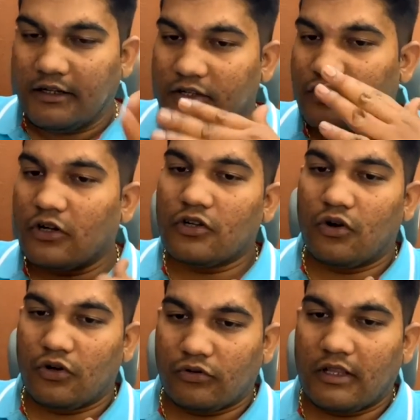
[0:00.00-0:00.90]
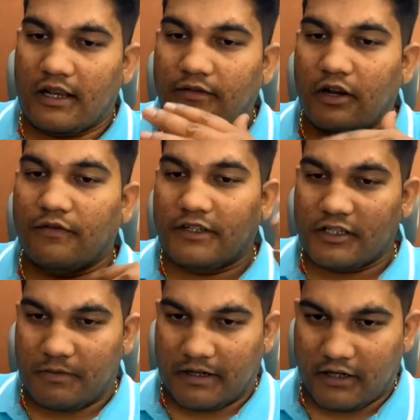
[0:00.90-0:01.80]
Does not go to the level of it
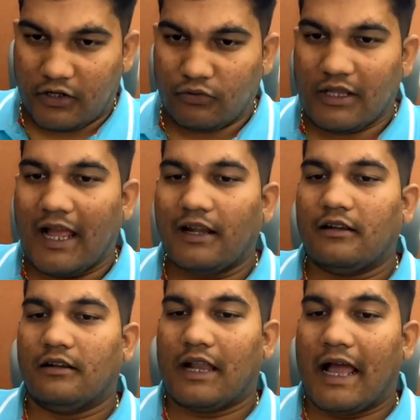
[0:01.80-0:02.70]
is better to die,